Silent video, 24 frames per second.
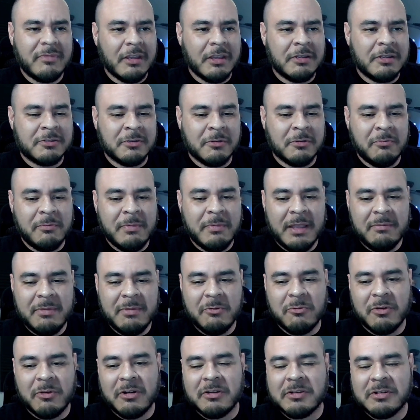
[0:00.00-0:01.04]
So maybe
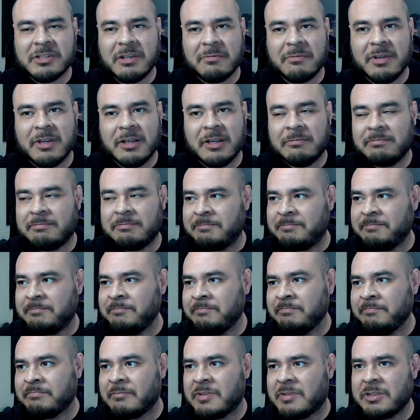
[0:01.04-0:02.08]
what are some,
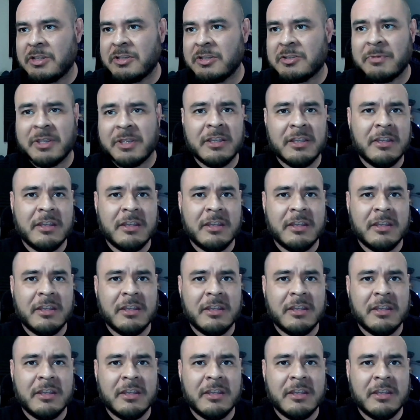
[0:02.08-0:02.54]
excuse me,